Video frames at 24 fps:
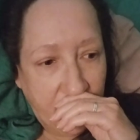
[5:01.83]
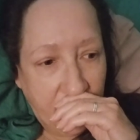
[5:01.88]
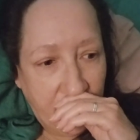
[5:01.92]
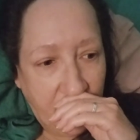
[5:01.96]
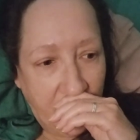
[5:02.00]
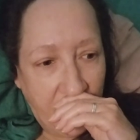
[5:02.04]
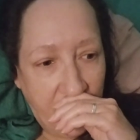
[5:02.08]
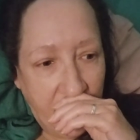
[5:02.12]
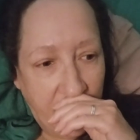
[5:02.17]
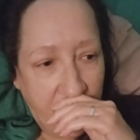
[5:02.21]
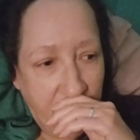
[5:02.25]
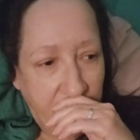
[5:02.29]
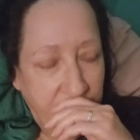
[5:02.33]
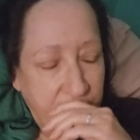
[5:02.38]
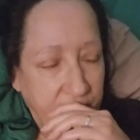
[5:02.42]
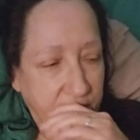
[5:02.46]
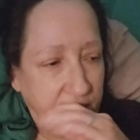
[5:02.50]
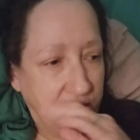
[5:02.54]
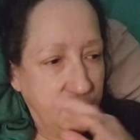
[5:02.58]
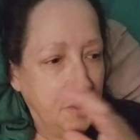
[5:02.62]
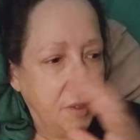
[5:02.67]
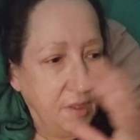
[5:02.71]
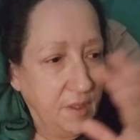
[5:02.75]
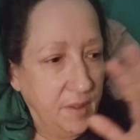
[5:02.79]
had
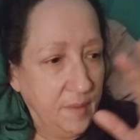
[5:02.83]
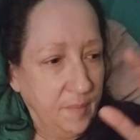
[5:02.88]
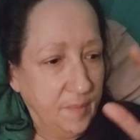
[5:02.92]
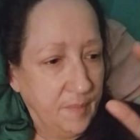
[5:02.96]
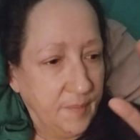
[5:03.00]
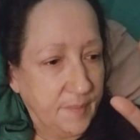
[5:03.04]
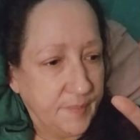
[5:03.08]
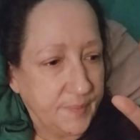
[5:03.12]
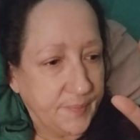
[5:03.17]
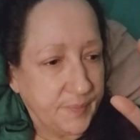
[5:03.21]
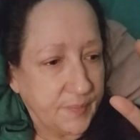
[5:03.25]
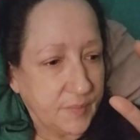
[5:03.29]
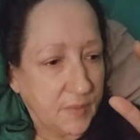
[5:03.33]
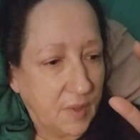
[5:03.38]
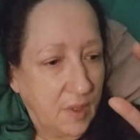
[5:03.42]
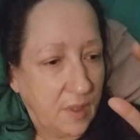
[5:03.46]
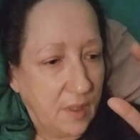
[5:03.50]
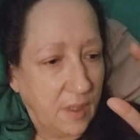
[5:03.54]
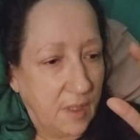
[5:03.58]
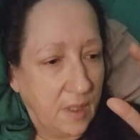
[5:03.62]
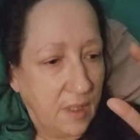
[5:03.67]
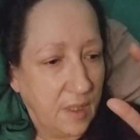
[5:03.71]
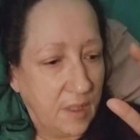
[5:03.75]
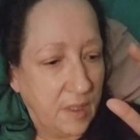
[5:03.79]
this dream.
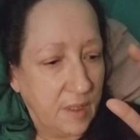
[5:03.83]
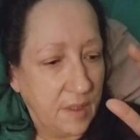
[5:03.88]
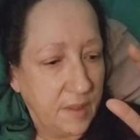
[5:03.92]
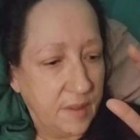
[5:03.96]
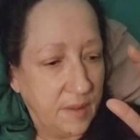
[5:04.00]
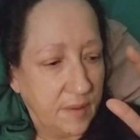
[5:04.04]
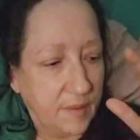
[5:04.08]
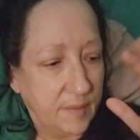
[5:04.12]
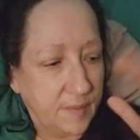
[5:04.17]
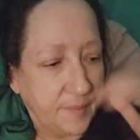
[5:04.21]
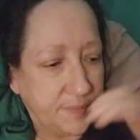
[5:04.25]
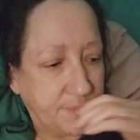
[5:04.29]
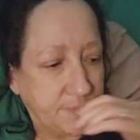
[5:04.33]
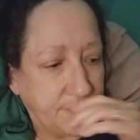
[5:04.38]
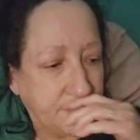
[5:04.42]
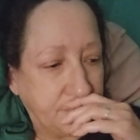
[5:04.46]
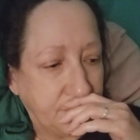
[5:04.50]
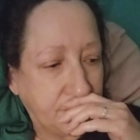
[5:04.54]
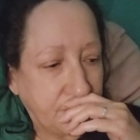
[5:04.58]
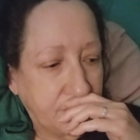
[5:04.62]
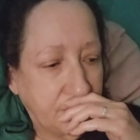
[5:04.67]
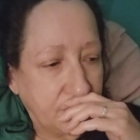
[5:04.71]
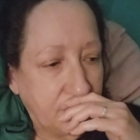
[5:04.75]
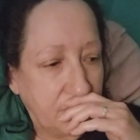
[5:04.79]
God,
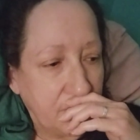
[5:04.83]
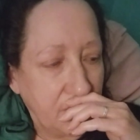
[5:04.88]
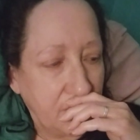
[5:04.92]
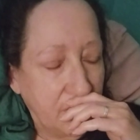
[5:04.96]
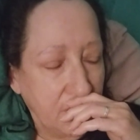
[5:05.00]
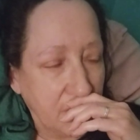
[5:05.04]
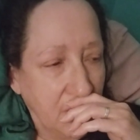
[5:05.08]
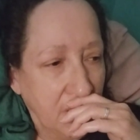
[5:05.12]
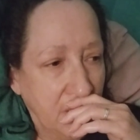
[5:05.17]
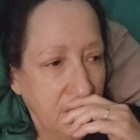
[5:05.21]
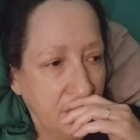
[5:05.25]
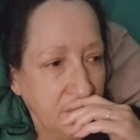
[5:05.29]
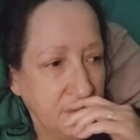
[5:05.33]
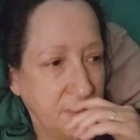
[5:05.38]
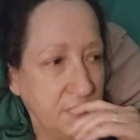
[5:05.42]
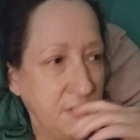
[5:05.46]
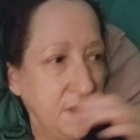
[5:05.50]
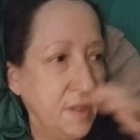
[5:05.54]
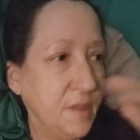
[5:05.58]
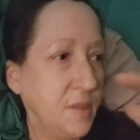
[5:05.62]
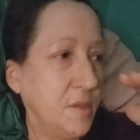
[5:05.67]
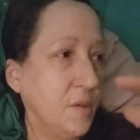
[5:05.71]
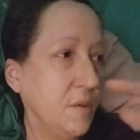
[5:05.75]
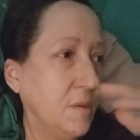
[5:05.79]
I was in
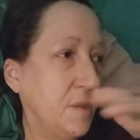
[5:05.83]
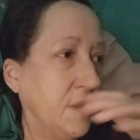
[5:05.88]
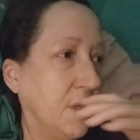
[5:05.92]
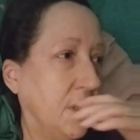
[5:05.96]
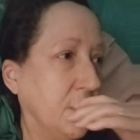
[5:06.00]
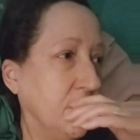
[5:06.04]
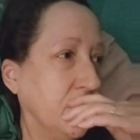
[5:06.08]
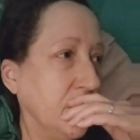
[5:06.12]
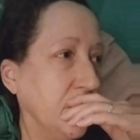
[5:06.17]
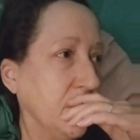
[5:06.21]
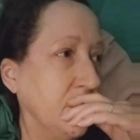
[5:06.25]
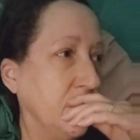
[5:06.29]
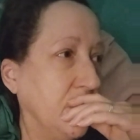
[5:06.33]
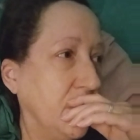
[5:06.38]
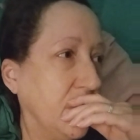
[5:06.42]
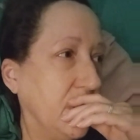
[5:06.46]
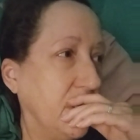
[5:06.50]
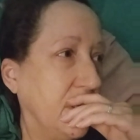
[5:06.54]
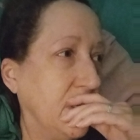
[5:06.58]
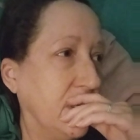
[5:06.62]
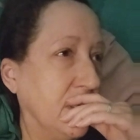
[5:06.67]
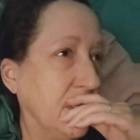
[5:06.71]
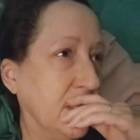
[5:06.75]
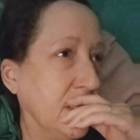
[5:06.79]
this hotel room
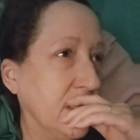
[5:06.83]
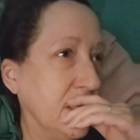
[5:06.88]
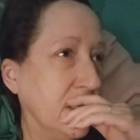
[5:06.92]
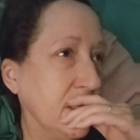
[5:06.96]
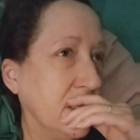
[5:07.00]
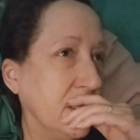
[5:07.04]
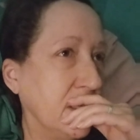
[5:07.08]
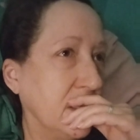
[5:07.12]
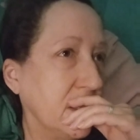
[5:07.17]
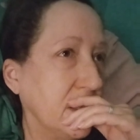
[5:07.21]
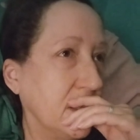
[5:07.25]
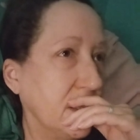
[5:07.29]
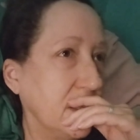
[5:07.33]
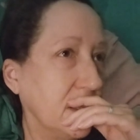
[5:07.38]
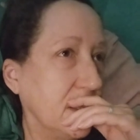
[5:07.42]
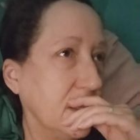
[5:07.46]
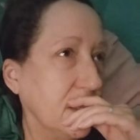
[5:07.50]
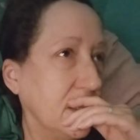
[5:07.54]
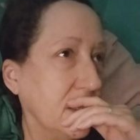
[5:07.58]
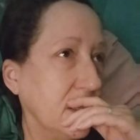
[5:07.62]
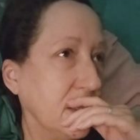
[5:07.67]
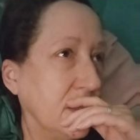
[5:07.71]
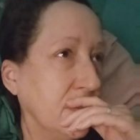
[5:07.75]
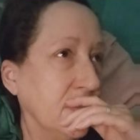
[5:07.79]
and
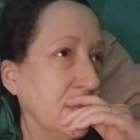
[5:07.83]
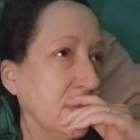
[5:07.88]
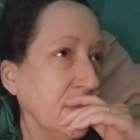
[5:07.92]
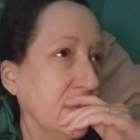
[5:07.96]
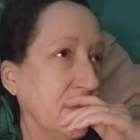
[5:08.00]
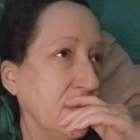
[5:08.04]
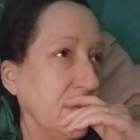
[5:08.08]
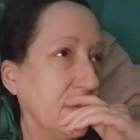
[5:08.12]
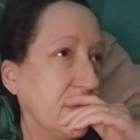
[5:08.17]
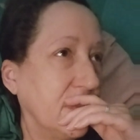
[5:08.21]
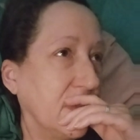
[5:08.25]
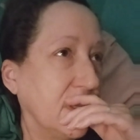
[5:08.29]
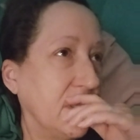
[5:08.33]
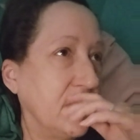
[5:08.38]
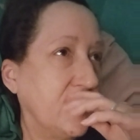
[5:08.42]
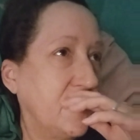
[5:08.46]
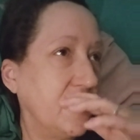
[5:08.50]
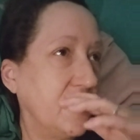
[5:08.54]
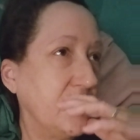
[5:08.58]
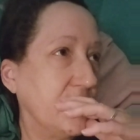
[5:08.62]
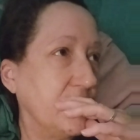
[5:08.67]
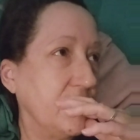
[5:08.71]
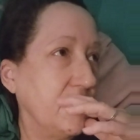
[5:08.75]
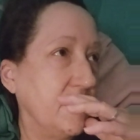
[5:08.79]

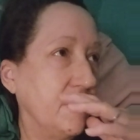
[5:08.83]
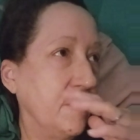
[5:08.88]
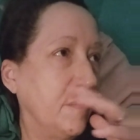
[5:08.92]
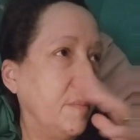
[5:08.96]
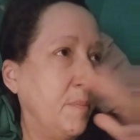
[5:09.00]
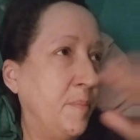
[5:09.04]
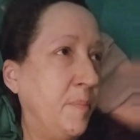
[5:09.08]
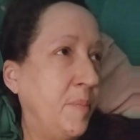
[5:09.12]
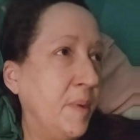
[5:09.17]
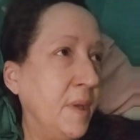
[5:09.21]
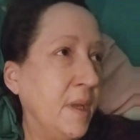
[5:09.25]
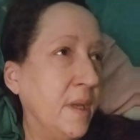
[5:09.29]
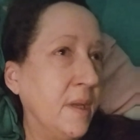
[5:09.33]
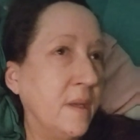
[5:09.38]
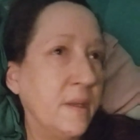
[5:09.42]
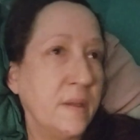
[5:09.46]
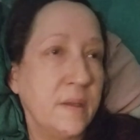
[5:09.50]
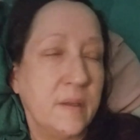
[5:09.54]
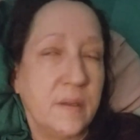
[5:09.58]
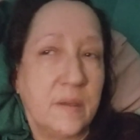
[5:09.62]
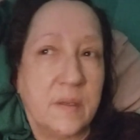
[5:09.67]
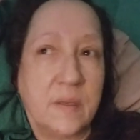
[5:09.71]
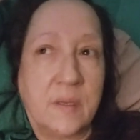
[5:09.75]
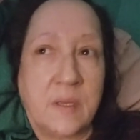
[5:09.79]
this
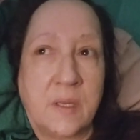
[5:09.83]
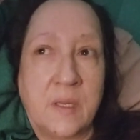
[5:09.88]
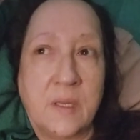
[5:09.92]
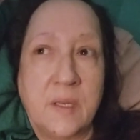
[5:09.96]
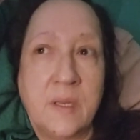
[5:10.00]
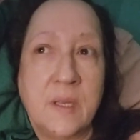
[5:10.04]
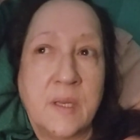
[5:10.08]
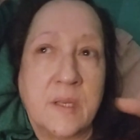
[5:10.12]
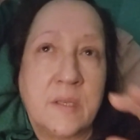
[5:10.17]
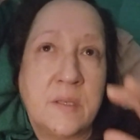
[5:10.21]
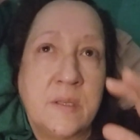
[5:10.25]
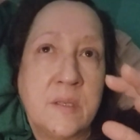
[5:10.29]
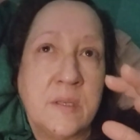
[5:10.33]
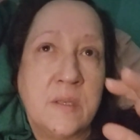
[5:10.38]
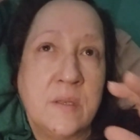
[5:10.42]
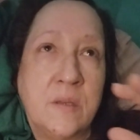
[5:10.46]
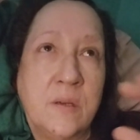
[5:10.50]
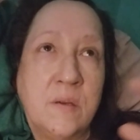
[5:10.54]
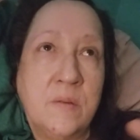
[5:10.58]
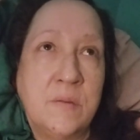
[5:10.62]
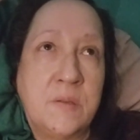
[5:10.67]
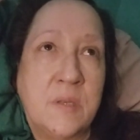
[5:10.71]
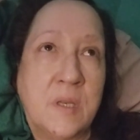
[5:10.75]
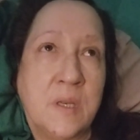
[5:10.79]
big connected
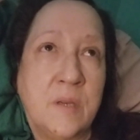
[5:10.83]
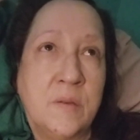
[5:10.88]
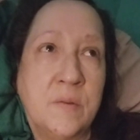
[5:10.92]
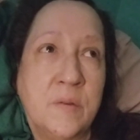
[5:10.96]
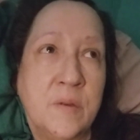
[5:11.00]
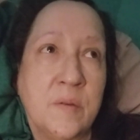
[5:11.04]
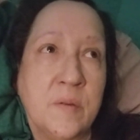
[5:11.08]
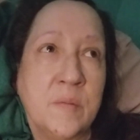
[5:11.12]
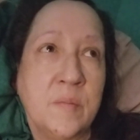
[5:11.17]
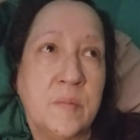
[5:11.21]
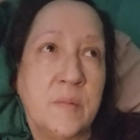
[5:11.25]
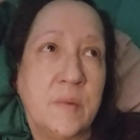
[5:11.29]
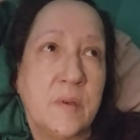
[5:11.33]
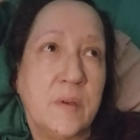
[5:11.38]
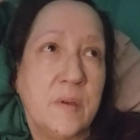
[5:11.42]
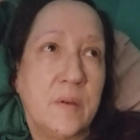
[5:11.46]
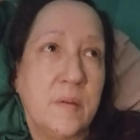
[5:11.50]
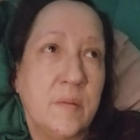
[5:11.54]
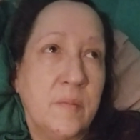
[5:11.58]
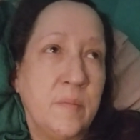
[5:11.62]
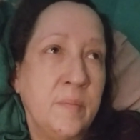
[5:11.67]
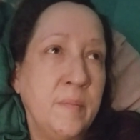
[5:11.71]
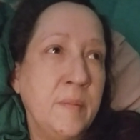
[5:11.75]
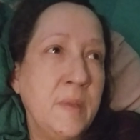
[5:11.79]
hotel room.
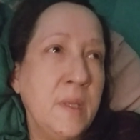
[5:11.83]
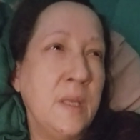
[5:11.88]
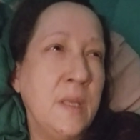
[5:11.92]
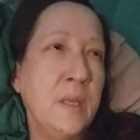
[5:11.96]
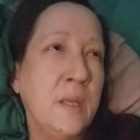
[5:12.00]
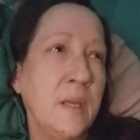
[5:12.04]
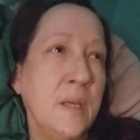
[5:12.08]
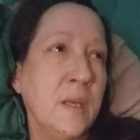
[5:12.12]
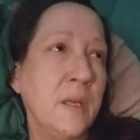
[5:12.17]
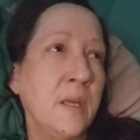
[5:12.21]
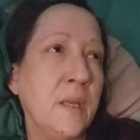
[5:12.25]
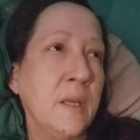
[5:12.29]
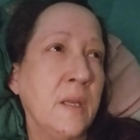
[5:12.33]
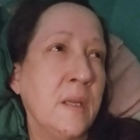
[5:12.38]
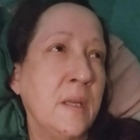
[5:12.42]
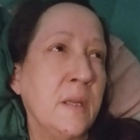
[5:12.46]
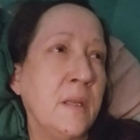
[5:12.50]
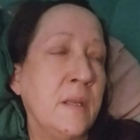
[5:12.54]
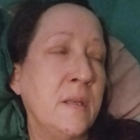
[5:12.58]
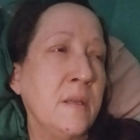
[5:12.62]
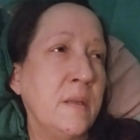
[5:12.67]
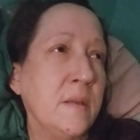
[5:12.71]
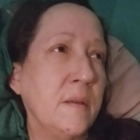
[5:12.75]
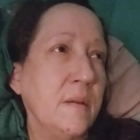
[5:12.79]
Me
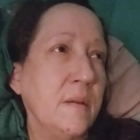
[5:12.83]
and